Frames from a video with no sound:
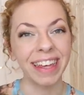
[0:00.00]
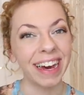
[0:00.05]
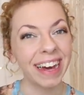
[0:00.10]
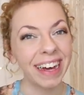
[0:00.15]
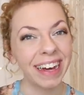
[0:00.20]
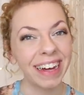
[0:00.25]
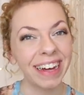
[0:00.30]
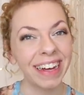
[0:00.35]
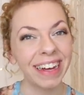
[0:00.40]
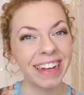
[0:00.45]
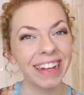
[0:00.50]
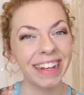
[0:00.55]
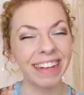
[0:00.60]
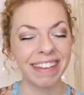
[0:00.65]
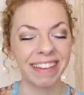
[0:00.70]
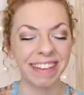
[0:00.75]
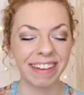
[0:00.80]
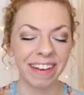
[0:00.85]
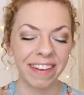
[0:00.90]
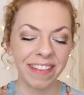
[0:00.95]

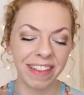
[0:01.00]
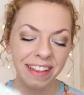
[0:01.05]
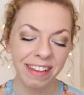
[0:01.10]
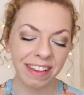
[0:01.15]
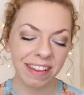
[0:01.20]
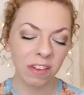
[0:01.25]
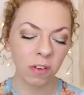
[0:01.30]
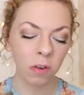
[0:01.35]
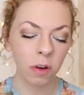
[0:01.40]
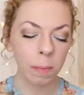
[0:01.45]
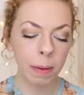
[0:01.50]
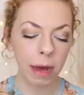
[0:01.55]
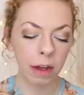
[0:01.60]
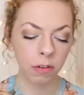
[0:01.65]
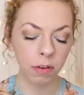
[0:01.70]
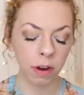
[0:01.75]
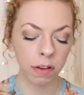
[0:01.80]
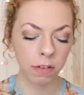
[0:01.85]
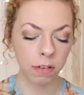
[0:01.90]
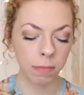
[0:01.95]
yes. So this is all
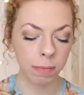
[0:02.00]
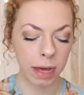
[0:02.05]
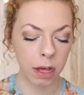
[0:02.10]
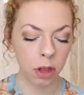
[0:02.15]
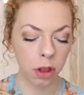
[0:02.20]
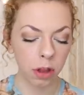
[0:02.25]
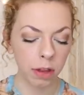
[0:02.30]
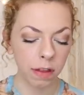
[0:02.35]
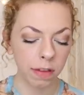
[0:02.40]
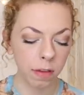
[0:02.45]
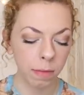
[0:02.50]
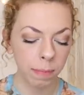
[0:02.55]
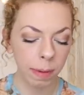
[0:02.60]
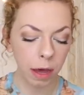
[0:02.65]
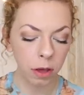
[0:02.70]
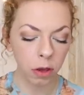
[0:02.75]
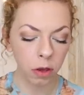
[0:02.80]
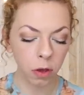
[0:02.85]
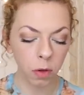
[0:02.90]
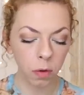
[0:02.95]
about transformation. This is
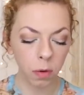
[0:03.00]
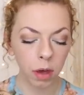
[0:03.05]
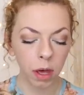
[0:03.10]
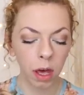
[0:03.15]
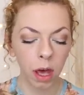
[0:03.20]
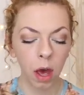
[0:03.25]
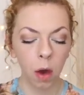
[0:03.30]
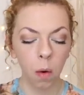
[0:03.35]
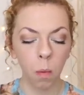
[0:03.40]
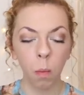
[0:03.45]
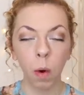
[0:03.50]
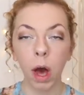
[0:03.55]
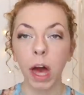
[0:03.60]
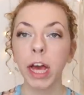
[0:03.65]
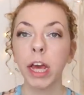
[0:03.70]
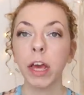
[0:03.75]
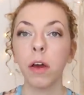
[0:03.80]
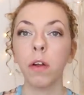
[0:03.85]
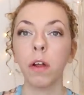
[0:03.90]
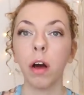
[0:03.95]
about you
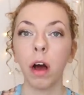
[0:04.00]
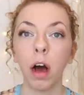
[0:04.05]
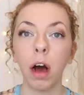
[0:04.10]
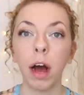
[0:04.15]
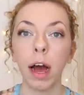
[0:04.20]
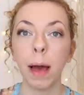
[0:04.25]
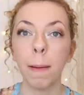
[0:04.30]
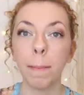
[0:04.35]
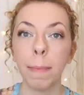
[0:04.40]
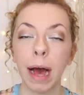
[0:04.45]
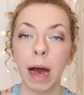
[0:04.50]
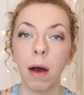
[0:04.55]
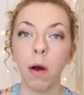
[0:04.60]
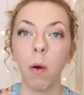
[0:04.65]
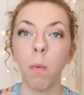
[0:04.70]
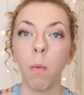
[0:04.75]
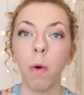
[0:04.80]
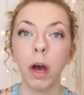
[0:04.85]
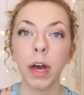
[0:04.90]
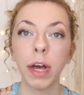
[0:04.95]
working on a higher
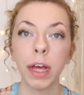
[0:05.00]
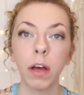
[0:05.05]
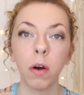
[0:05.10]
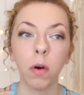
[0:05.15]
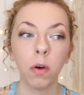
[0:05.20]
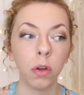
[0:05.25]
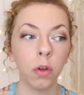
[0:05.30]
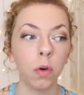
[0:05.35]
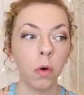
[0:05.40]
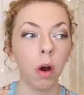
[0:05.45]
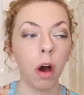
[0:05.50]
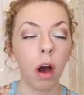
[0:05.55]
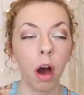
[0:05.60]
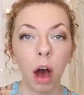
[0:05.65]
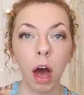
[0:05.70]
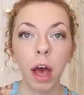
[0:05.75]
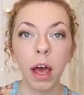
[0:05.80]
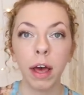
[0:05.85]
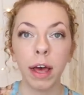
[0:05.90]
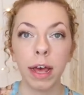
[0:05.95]
power, working on your
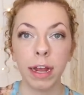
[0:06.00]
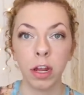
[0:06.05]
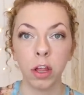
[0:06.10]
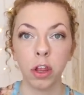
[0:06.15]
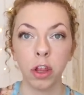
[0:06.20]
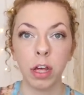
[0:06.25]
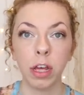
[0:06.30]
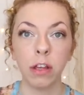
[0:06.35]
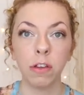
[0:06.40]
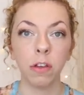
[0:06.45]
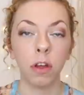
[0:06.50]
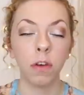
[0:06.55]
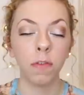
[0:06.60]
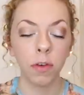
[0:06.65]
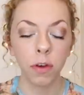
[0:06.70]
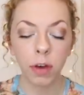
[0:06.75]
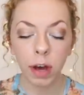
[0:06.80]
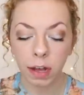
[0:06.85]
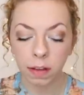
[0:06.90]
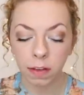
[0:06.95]
higher energy. So
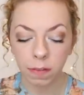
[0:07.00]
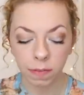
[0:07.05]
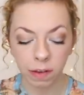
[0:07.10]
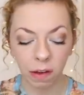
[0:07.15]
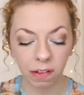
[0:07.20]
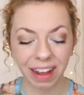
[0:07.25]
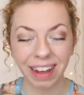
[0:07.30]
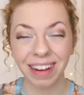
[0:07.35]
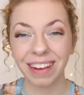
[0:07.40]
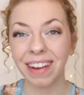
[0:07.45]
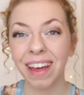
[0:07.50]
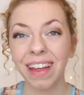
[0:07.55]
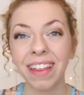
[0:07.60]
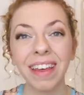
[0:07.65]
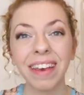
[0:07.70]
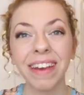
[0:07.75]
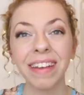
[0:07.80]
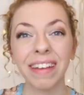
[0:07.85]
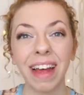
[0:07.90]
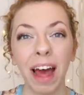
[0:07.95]
if you guys have felt like
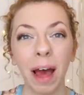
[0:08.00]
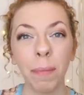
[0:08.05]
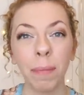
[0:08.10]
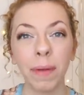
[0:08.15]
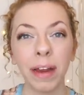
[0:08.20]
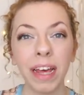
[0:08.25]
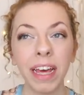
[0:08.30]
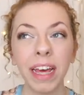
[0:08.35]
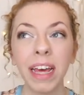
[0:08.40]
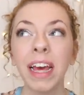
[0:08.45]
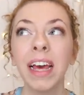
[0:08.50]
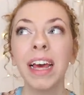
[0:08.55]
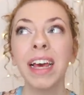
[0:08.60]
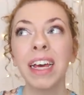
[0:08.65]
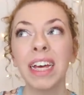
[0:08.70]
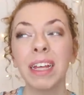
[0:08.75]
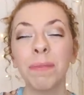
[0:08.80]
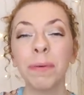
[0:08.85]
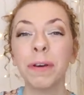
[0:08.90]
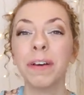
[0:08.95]
nothing is happening,
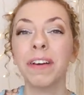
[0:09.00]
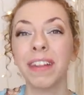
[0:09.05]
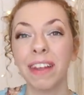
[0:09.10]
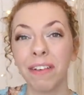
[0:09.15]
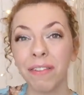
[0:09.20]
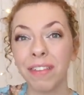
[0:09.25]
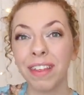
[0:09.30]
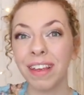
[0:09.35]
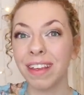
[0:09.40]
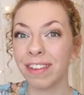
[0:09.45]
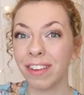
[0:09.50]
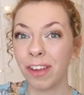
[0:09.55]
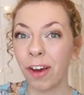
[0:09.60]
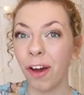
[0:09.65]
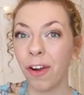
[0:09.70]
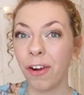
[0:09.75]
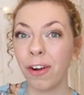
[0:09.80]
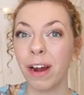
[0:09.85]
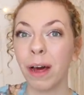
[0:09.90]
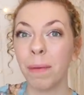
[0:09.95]
it's because everything's
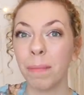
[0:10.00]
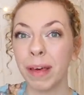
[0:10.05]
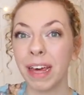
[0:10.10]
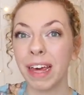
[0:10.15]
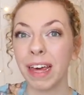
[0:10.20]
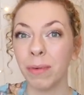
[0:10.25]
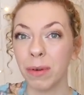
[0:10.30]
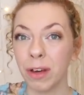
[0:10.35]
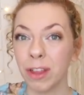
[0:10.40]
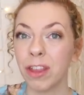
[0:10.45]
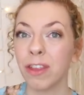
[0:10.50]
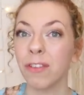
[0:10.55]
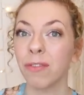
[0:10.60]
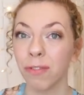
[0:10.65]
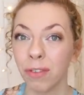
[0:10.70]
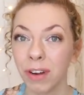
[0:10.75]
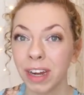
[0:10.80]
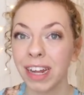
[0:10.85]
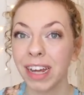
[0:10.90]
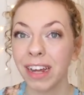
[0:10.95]
going on up here, which is
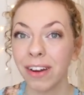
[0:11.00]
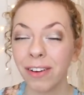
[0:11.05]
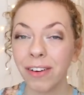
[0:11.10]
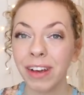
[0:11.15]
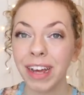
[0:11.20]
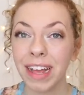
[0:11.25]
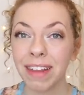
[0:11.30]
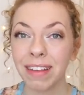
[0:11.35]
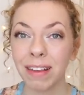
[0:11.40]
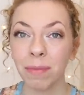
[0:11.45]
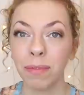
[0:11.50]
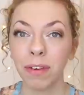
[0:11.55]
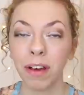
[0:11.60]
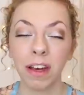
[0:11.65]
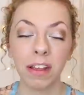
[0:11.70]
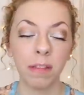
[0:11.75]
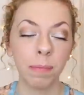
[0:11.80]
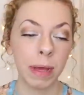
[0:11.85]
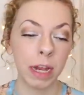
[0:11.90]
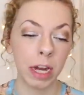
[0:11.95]
really annoying
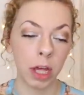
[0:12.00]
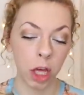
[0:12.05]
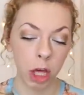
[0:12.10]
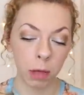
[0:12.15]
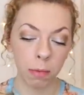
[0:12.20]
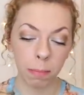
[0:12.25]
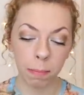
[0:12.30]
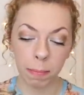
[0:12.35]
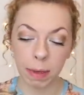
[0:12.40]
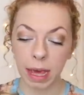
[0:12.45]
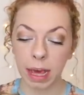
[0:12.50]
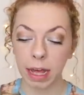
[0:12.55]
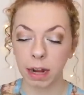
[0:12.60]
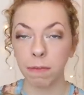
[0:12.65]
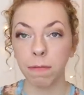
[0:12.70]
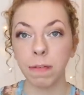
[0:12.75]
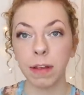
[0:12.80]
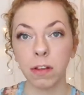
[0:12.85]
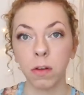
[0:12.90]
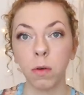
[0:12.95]
sometimes being a human being in
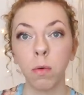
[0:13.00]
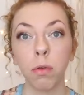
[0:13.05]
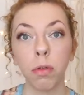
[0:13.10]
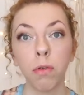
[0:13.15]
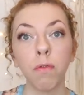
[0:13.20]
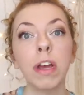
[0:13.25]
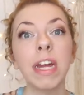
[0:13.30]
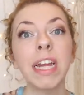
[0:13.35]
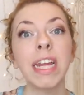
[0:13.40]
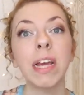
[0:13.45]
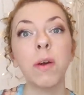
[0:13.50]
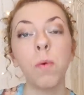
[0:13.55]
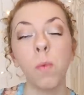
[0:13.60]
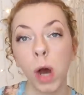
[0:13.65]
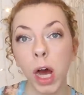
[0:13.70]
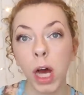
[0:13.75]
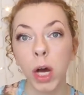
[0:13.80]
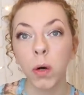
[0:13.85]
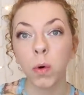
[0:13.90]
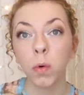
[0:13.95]
a physical 3D
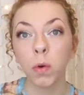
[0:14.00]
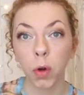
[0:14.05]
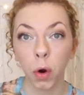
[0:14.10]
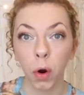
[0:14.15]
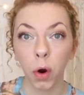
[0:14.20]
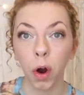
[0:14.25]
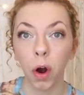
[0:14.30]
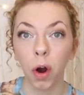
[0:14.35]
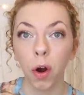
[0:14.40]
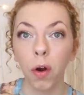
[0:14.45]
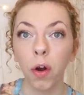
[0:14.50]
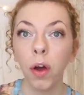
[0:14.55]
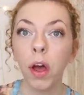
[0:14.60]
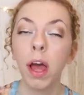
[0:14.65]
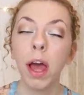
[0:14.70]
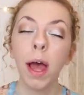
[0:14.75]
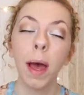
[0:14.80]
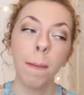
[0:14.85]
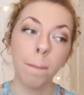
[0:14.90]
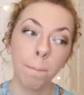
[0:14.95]
world, girl.
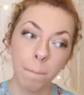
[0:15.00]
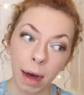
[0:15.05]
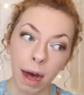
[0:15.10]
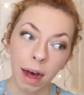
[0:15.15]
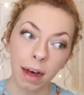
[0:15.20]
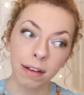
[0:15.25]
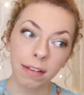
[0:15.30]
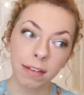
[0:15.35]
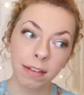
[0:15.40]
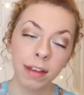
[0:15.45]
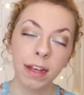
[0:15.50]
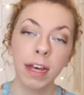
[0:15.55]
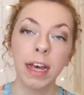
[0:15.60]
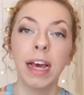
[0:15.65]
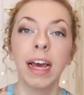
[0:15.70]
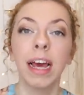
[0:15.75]
But